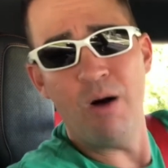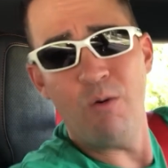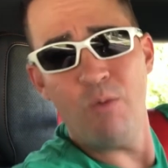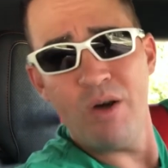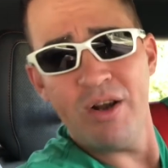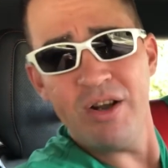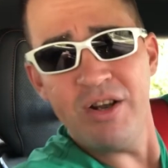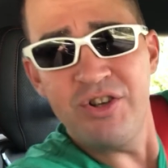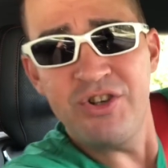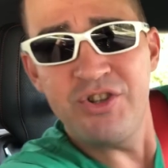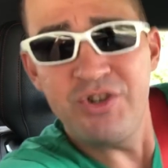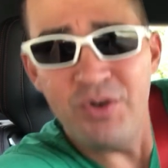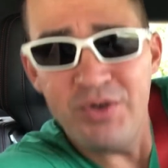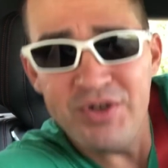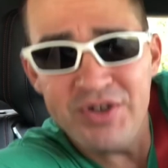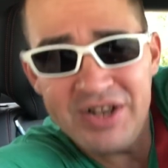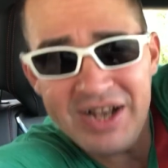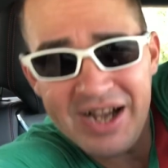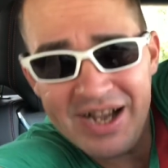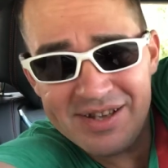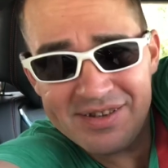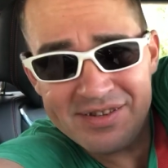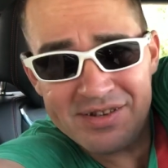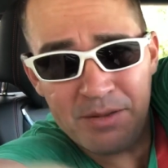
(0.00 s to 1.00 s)
I wanted to show
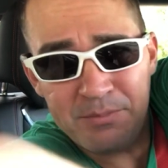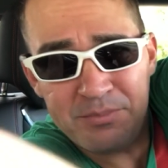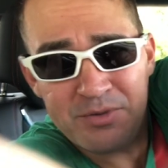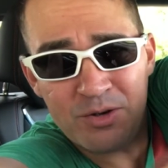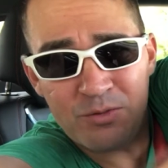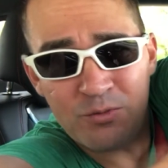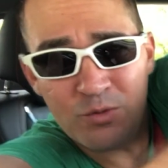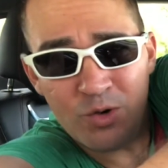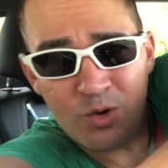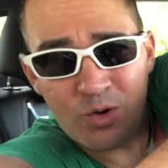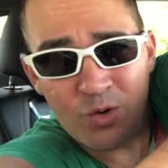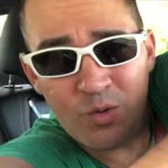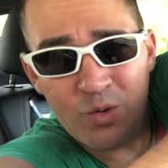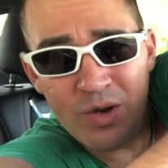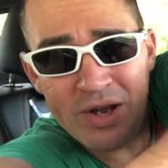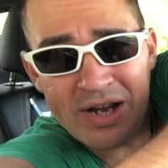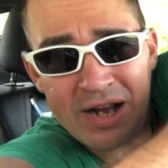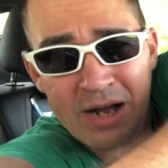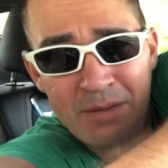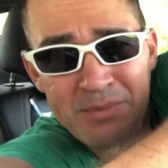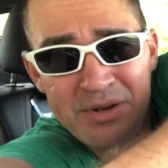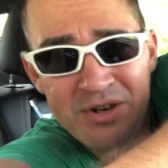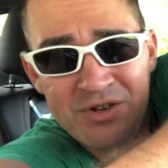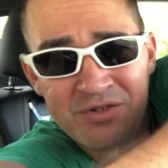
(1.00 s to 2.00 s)
you guys something real
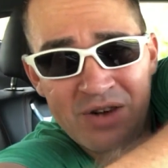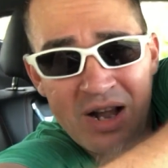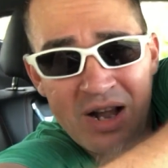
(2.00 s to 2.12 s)
quick. I've